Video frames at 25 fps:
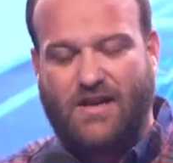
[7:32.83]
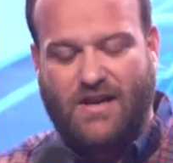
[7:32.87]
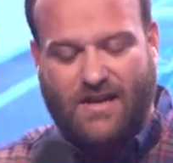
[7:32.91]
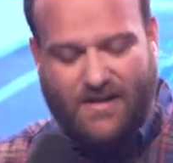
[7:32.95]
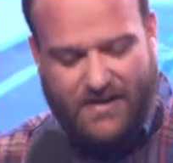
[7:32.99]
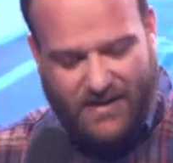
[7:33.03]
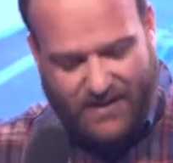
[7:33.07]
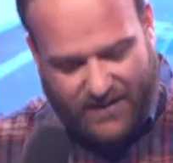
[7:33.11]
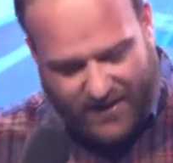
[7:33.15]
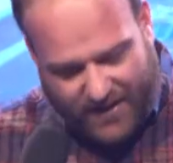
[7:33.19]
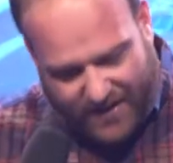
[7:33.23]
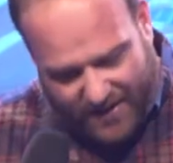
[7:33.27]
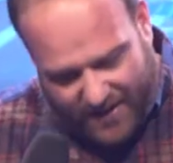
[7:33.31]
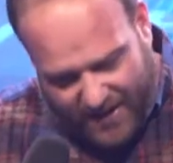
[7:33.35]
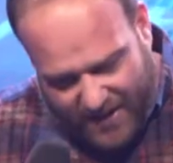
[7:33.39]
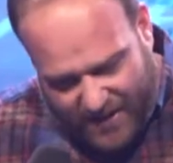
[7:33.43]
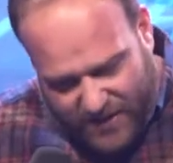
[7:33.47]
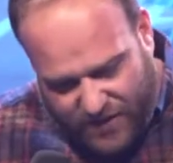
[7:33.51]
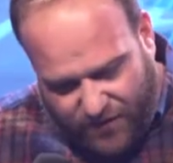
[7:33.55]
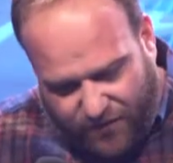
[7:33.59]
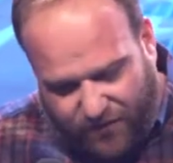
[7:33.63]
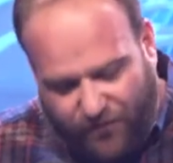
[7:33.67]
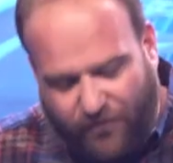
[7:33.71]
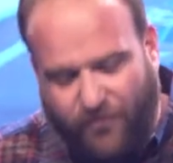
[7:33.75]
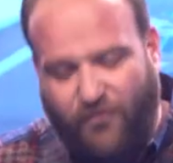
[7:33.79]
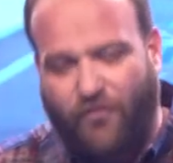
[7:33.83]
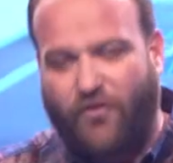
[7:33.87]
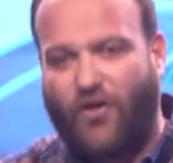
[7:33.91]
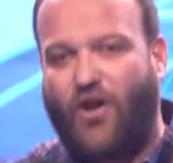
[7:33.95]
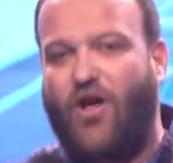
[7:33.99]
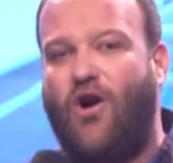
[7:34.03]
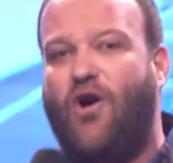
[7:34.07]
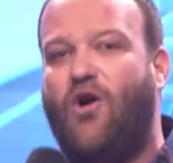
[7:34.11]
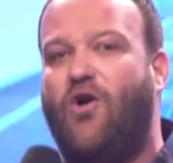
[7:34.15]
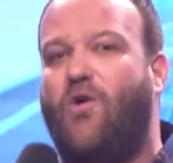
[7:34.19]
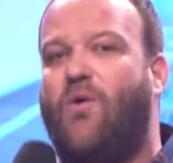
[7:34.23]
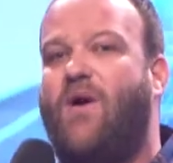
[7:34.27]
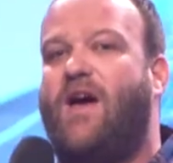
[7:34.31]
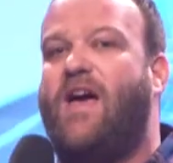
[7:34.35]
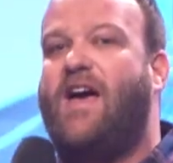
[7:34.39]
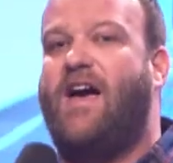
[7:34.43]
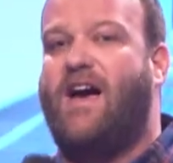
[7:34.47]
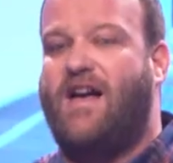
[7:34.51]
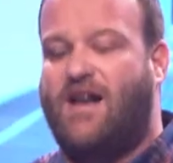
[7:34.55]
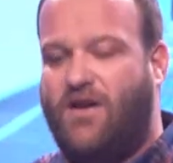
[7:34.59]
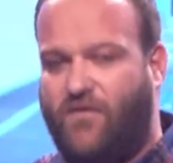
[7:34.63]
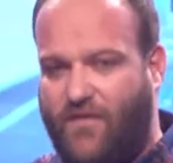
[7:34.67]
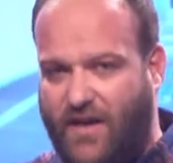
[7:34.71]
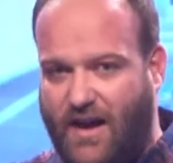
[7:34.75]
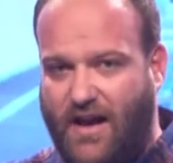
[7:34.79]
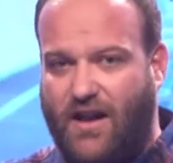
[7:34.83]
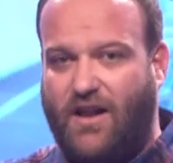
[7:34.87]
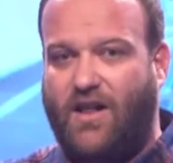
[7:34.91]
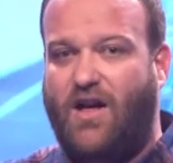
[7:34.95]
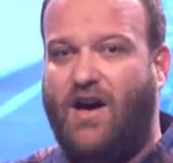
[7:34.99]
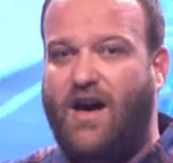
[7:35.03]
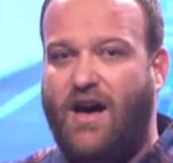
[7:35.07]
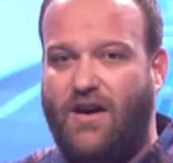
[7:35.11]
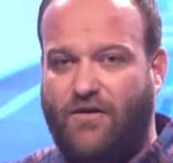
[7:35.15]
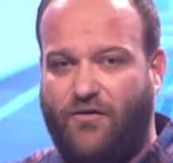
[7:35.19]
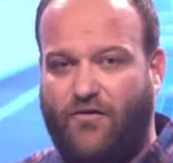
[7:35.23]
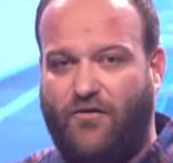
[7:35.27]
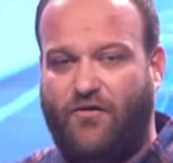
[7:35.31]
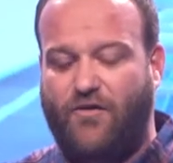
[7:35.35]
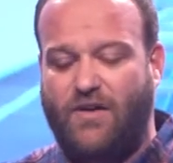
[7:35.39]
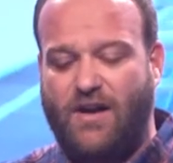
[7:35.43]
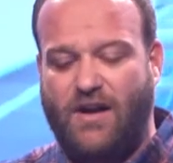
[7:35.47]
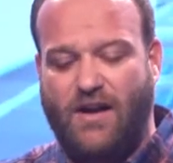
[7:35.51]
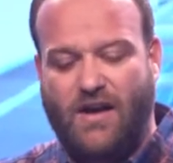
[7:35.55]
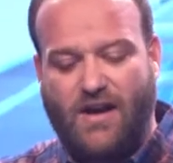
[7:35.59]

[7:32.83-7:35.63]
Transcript: the, these flow out of our life.